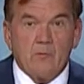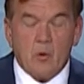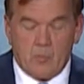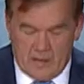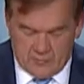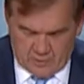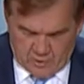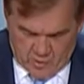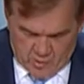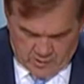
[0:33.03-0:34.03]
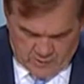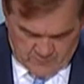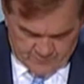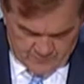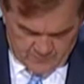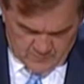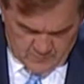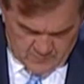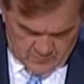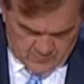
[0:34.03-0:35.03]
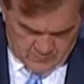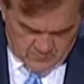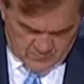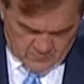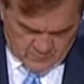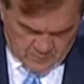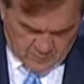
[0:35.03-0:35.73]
of Homeland Security, the